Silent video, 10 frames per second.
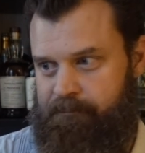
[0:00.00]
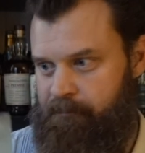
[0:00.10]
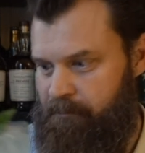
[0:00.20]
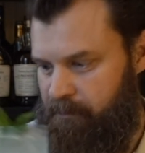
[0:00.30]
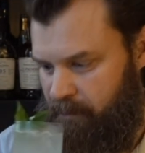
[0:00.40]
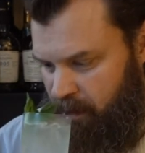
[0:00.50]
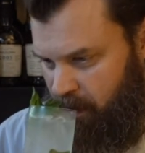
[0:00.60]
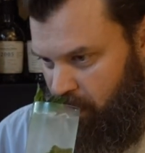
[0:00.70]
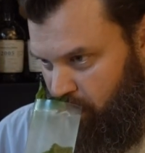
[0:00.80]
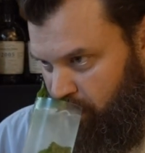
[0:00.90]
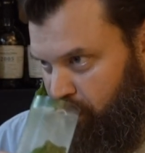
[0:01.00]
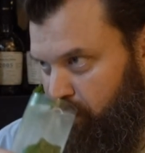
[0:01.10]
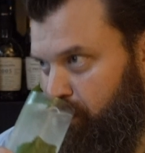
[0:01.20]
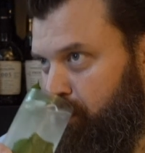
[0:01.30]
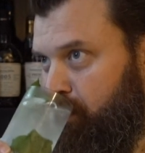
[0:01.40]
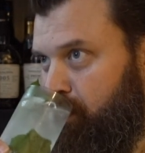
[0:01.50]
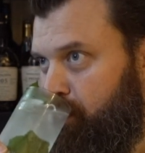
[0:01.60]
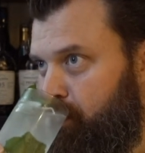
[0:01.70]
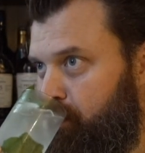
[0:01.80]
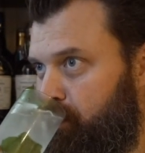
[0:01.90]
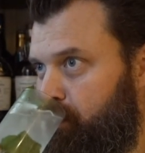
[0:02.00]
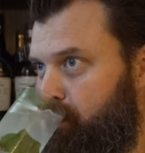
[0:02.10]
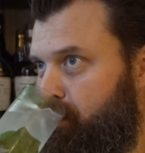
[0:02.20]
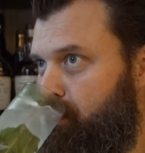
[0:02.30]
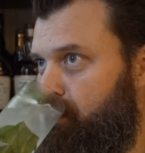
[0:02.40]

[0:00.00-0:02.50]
No one is speaking in this clip.